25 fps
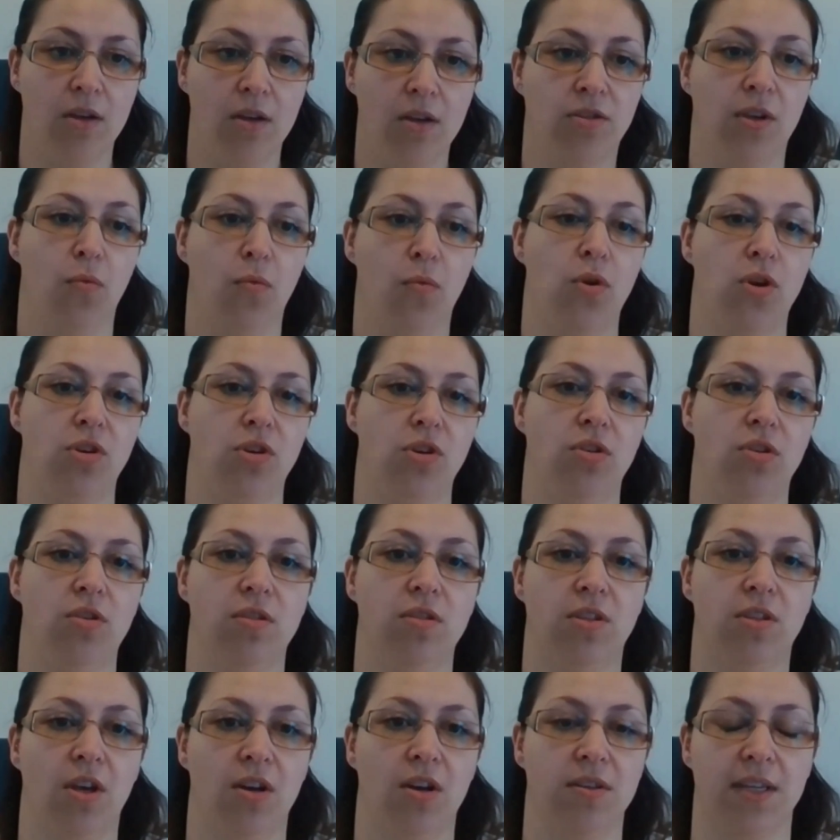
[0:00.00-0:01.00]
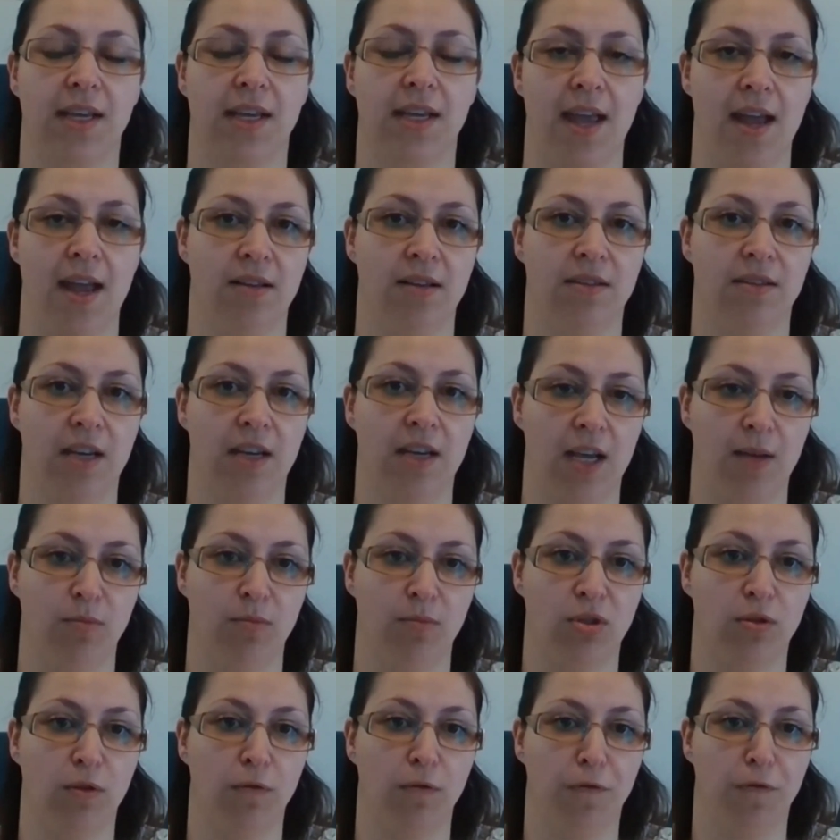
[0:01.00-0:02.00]
So we use those account
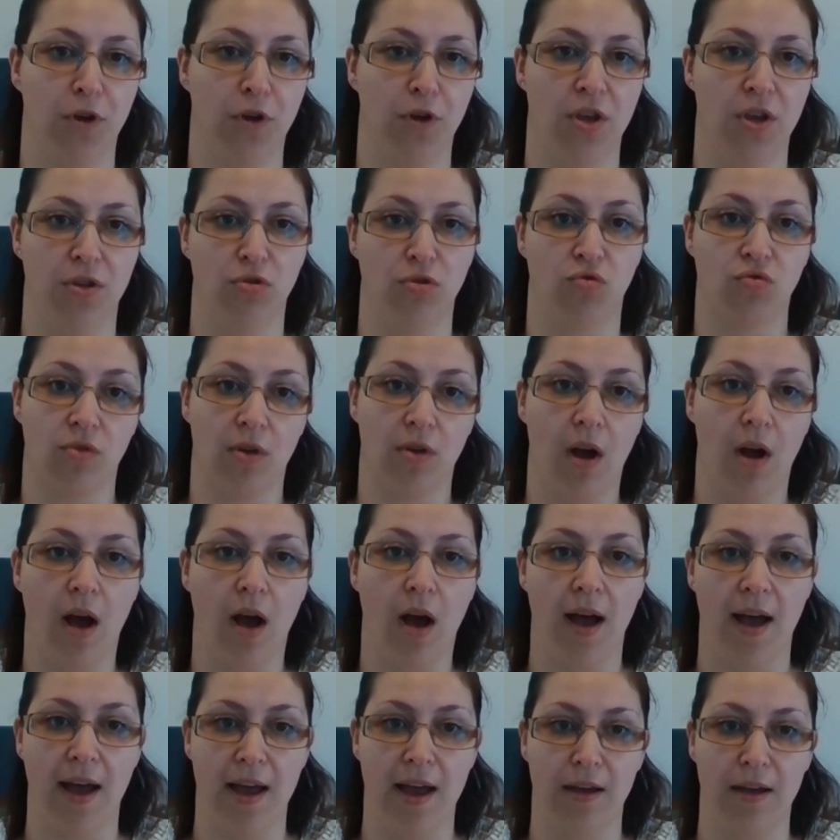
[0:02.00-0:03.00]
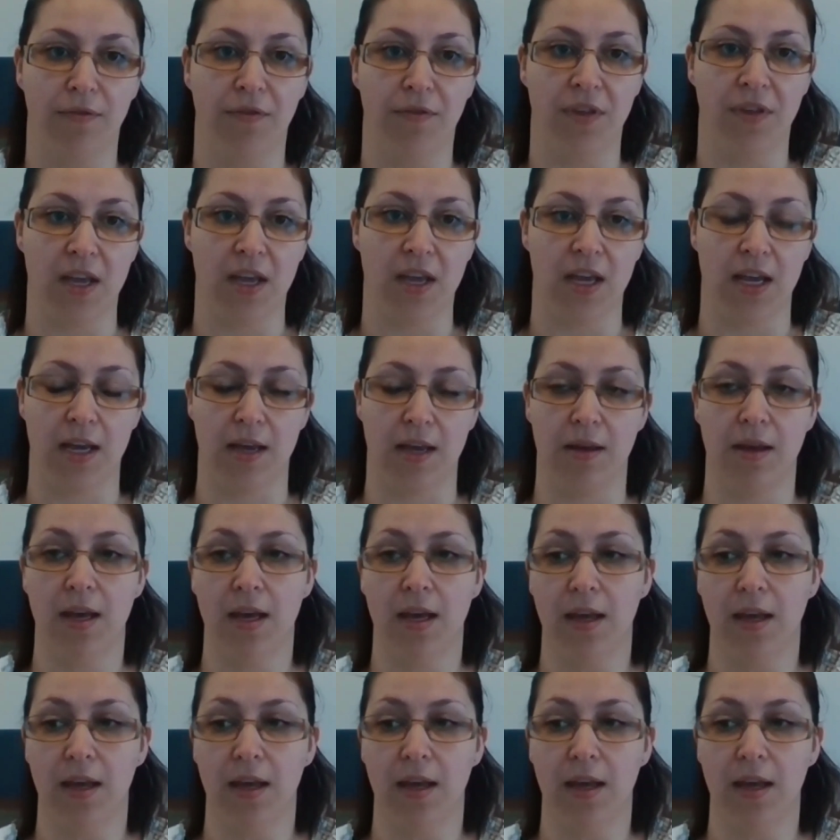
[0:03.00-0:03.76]
teams to further drive the